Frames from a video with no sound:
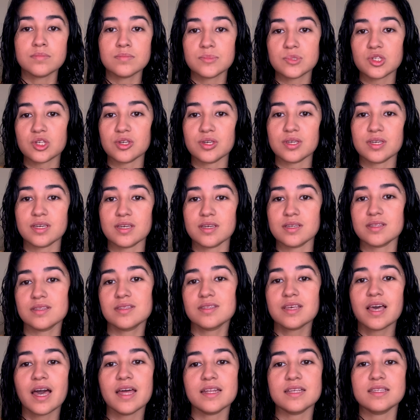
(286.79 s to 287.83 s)
So you
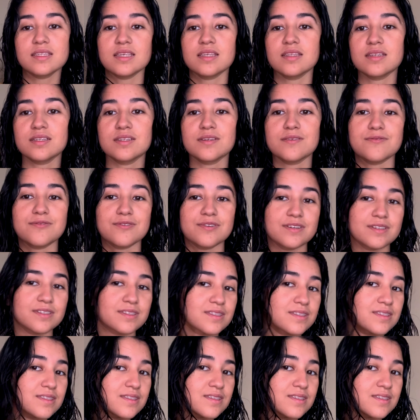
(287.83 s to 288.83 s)
can kind of see the difference.